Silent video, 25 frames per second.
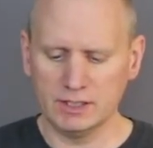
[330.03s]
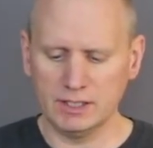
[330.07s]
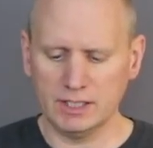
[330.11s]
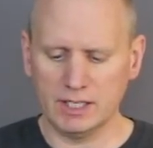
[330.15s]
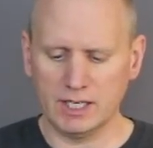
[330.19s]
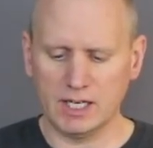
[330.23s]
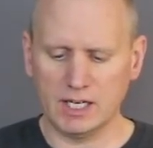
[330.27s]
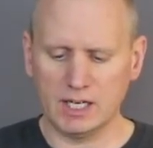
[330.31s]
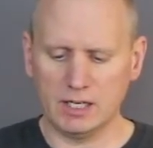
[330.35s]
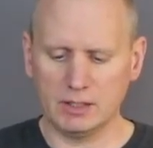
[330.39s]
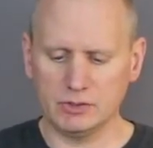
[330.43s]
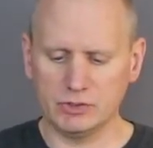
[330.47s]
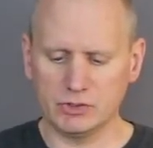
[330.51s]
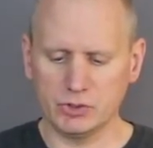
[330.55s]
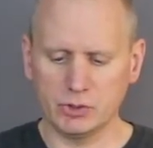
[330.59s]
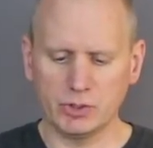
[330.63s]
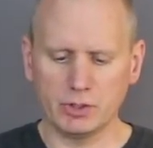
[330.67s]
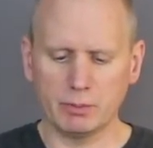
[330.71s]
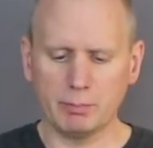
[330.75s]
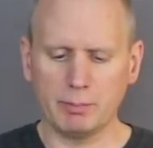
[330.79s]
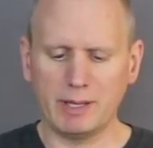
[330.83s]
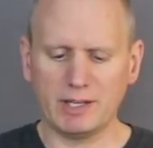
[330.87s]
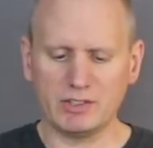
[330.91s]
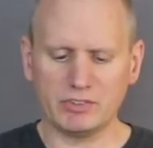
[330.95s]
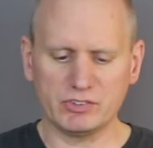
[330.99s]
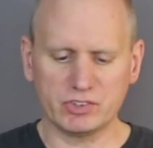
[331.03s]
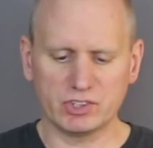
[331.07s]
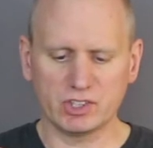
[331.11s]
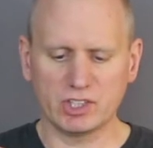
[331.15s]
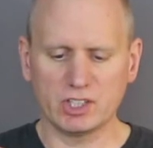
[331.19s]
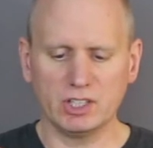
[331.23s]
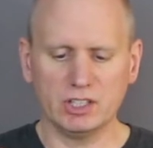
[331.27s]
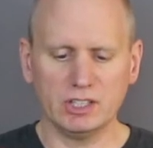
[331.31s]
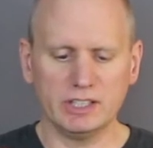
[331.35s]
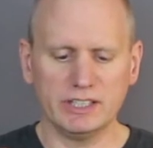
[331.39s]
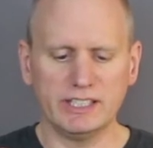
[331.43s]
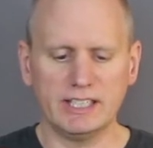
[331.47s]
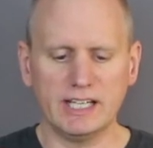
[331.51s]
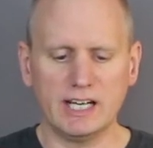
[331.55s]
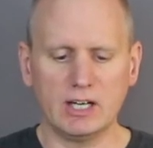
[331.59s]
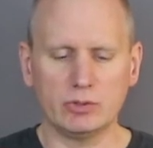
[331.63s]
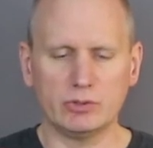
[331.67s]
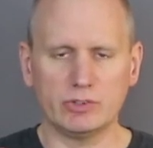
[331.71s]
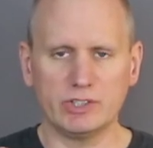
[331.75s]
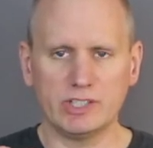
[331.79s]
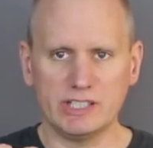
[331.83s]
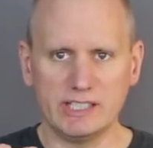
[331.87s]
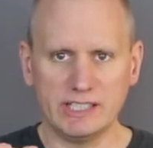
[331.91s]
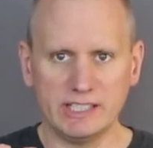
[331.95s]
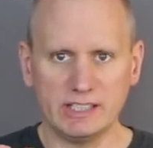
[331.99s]
Do your best to clean out
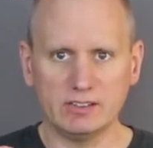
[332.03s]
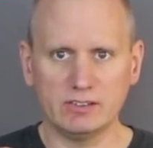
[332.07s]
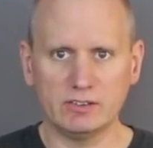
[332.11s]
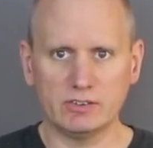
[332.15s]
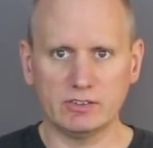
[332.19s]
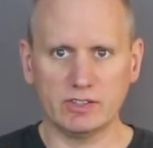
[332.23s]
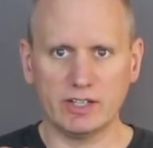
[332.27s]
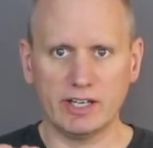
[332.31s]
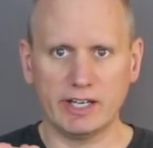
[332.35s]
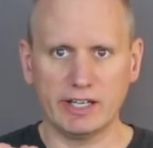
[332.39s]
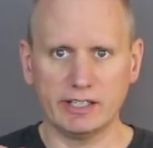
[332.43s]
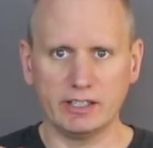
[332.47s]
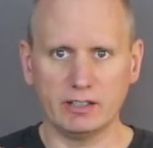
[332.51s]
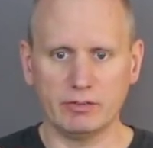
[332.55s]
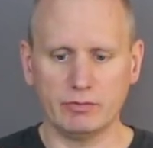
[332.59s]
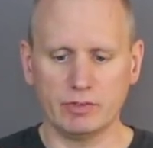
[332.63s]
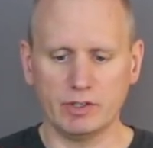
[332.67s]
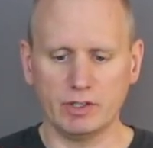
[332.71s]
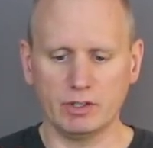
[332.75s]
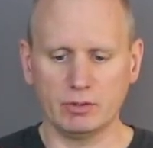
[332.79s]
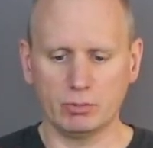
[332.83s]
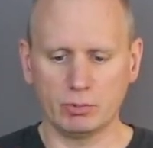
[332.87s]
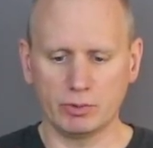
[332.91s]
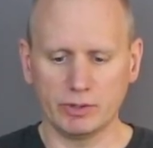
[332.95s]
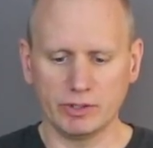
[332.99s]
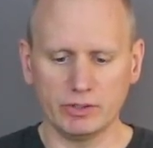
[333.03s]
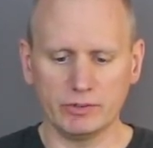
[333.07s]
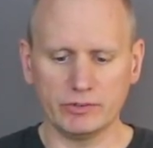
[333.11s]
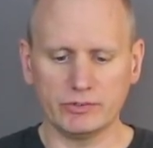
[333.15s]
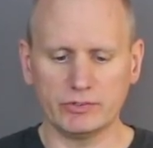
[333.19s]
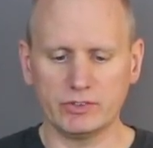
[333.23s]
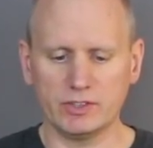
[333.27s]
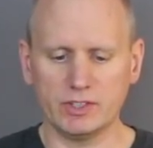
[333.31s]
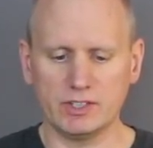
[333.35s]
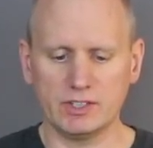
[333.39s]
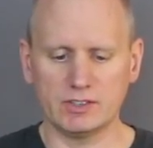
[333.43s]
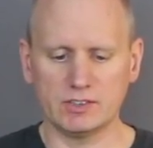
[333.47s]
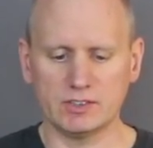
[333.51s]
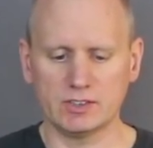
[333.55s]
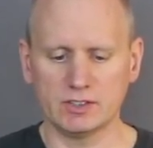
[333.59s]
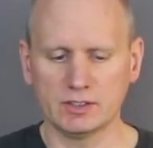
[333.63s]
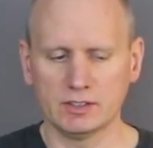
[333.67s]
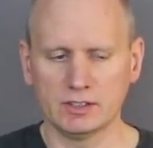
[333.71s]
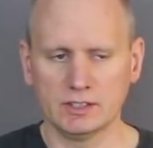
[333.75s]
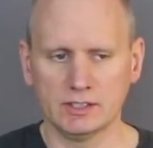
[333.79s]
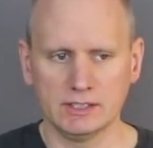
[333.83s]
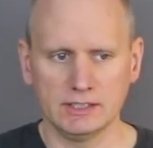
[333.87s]
the inside of the reel seat.